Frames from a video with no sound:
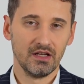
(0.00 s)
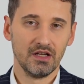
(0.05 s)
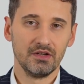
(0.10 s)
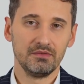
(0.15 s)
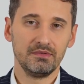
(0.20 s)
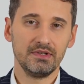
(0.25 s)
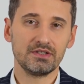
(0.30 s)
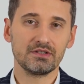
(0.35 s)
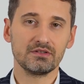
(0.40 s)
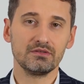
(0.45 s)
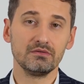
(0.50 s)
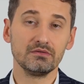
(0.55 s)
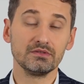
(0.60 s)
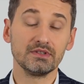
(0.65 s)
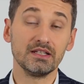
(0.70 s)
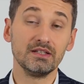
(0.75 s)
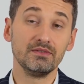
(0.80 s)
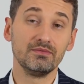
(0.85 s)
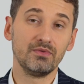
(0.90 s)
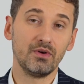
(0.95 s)
which could
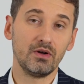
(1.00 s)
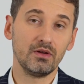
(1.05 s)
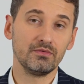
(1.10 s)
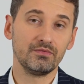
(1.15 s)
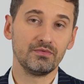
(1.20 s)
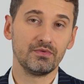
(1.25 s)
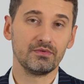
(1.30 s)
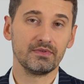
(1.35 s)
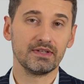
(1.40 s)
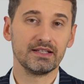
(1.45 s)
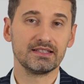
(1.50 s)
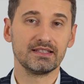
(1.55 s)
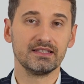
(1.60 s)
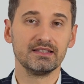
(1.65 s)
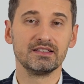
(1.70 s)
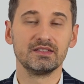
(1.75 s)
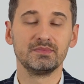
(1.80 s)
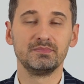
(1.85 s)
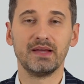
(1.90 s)
involve, for instance,